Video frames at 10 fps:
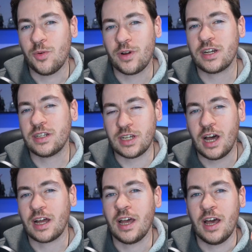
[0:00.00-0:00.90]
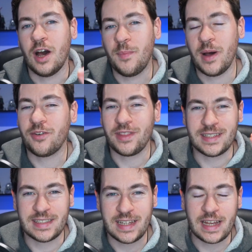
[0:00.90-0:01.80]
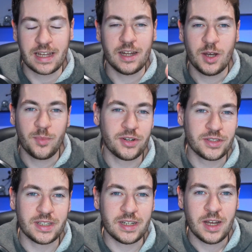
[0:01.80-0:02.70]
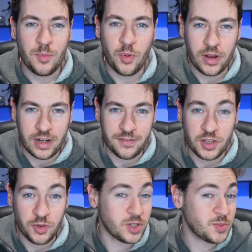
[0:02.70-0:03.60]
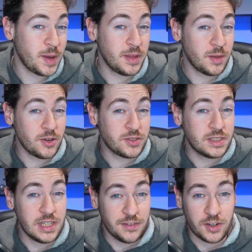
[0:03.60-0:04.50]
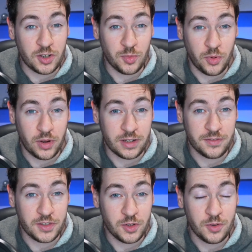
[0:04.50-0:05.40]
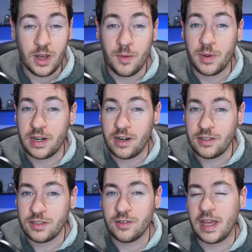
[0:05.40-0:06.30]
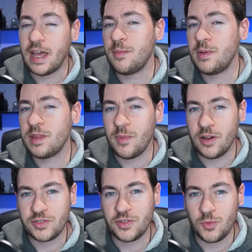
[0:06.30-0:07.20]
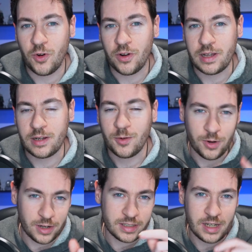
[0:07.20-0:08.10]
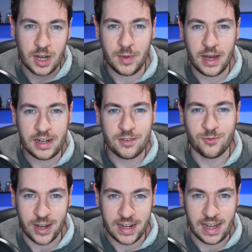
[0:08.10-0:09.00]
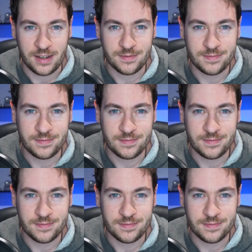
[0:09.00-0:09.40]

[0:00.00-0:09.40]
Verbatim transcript: we're going to talk about the second person point of view, which might be the most difficult point of view, but it also can be the most rewarding. We're going to talk about it right now.